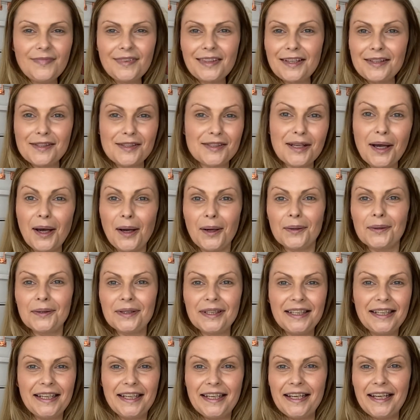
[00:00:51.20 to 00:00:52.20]
so
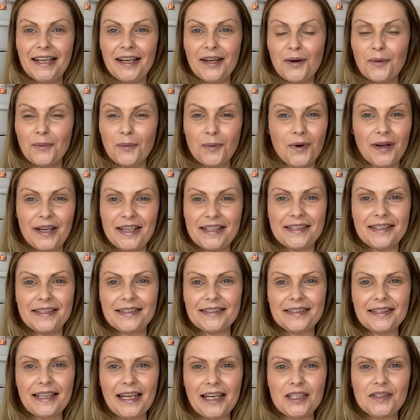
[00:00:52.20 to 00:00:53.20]
what is in
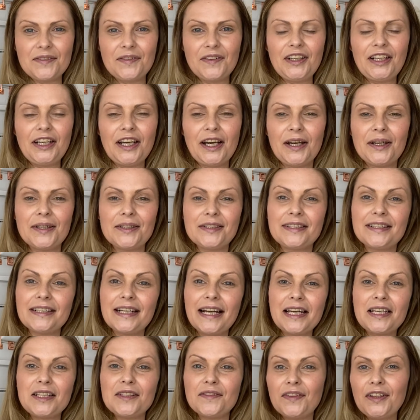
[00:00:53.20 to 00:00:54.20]
today's video.
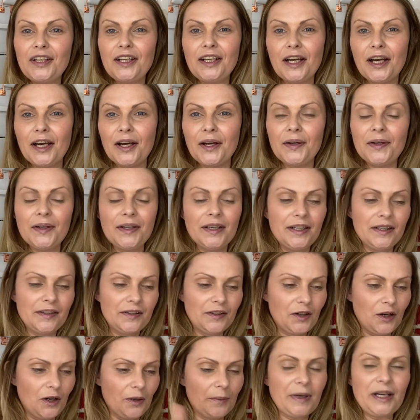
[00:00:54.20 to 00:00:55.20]
Today's video,
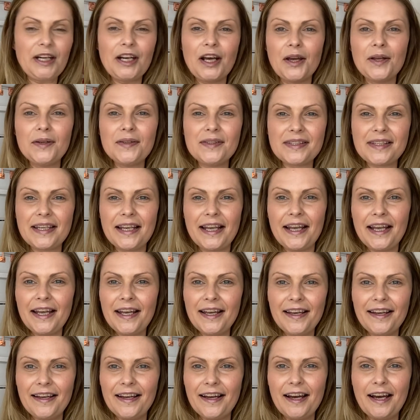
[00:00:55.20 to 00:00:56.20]
got my notes
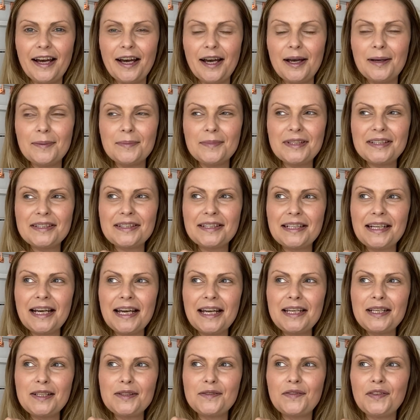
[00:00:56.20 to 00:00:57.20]
here. Um,
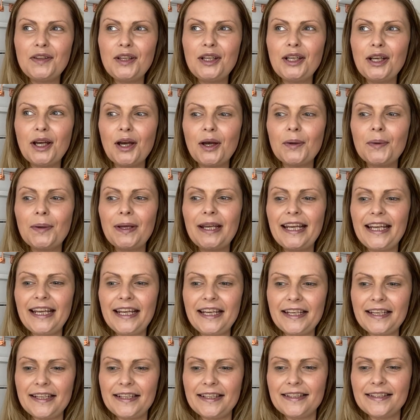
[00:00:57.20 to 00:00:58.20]
today's video
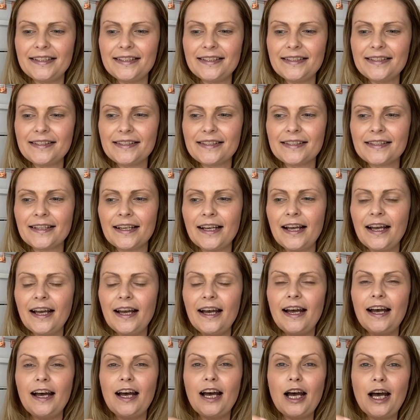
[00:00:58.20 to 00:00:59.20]
is
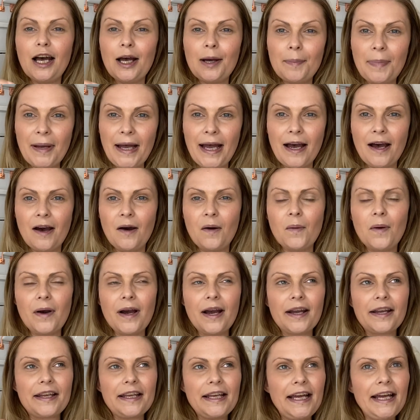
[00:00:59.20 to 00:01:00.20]
about
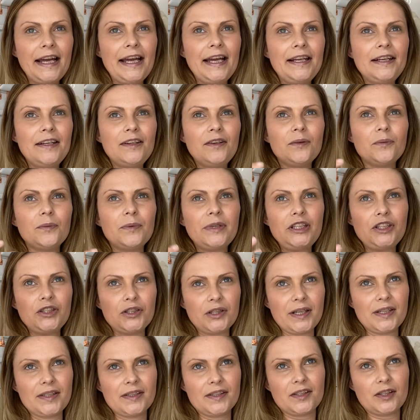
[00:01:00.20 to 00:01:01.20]
can we
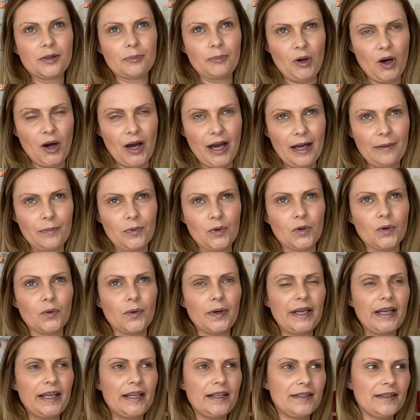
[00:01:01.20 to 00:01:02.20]
trust the Bible?
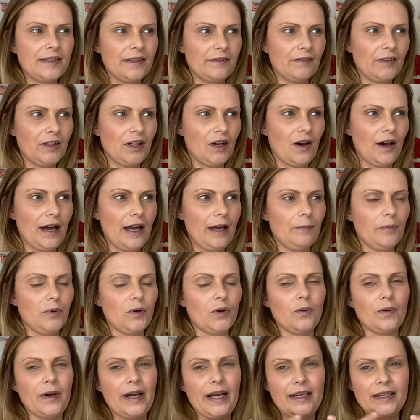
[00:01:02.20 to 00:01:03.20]
Is it
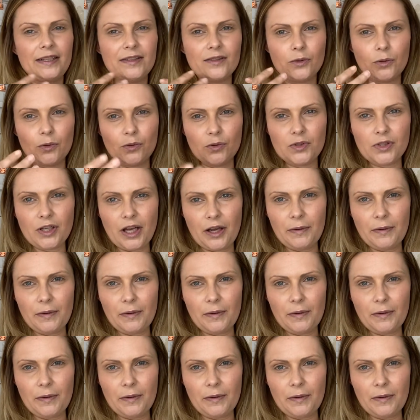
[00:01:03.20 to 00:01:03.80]
reliable? And it's also